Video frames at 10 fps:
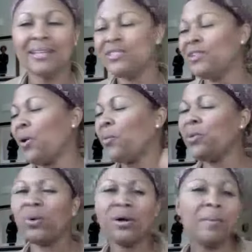You know, we
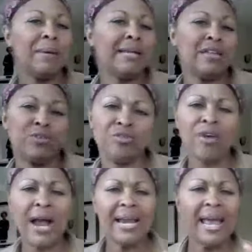work Monday through
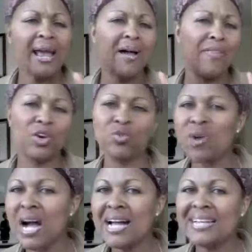Friday on the
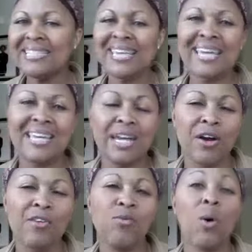grind, taking
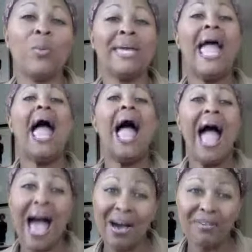care of what we
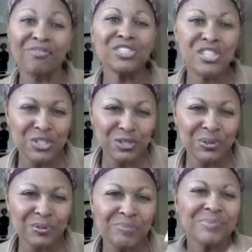have to
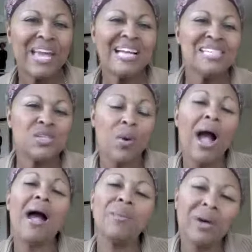do. So
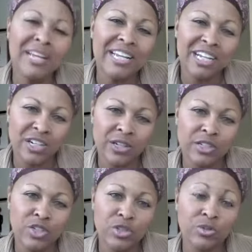I want to
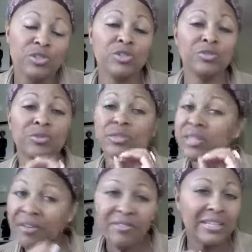encourage you to
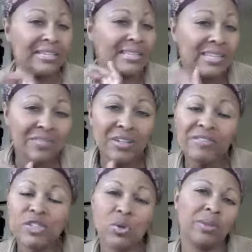definitely, even
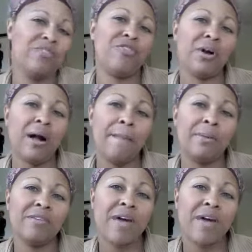if it's only for a couple of